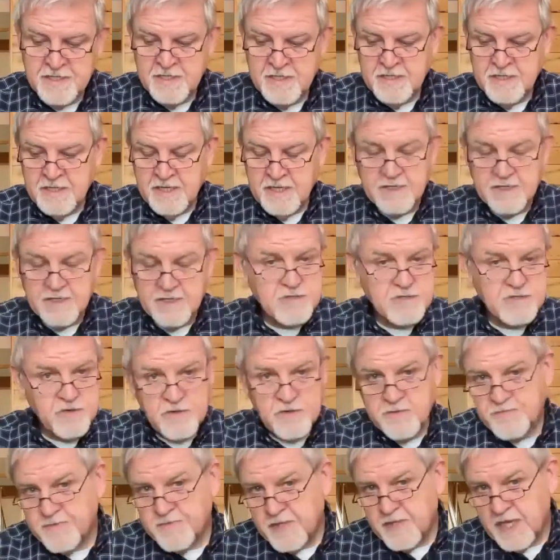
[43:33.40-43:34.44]
And
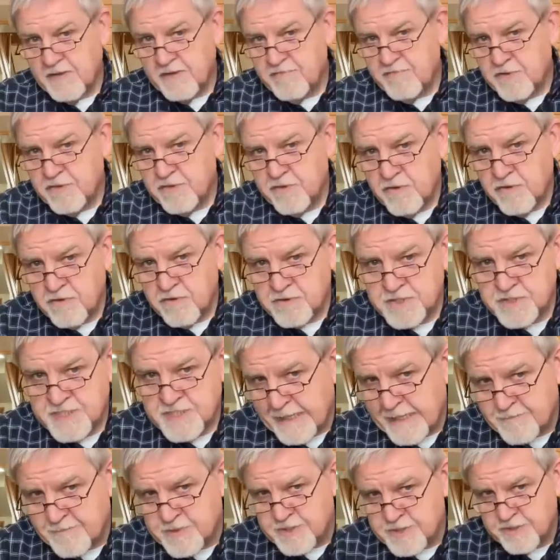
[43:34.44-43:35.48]
so, even though
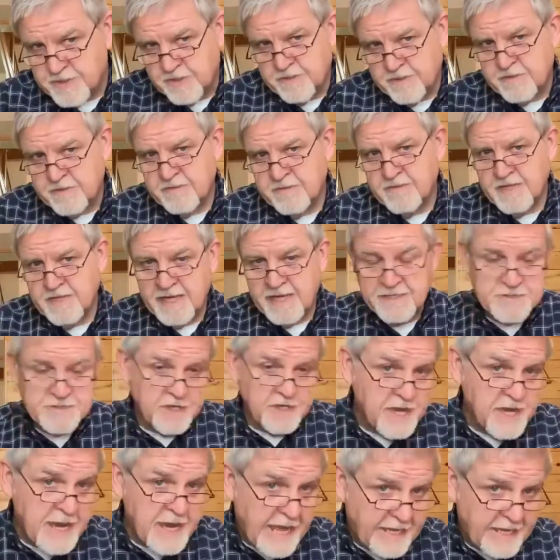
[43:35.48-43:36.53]
Samson, as a
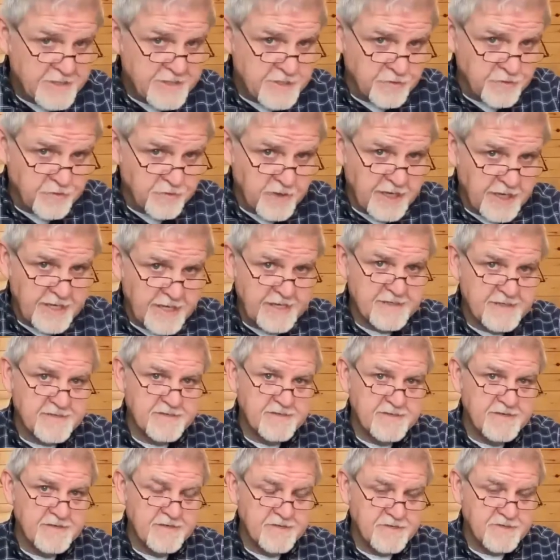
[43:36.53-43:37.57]
Nazarite,
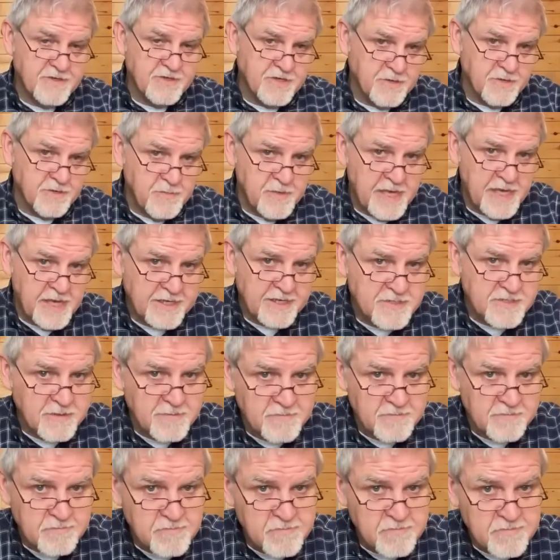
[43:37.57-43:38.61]
is going to make
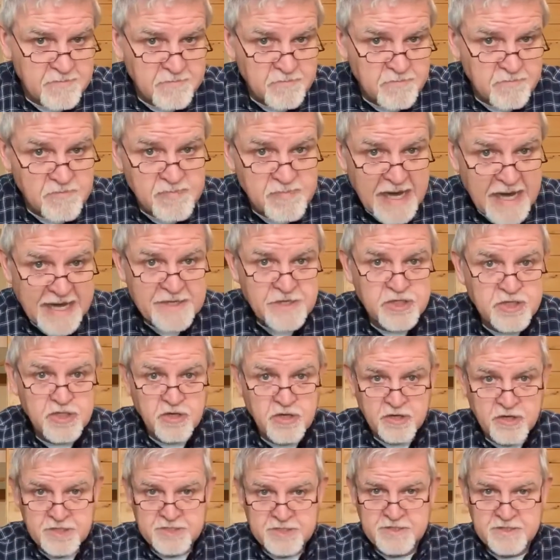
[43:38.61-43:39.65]
some bad
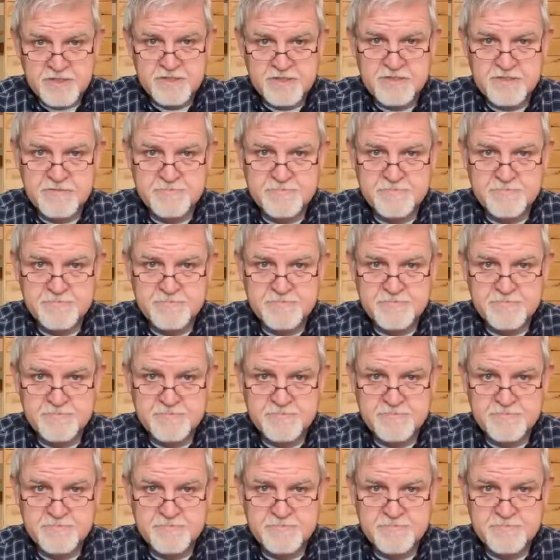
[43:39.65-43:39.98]
choices,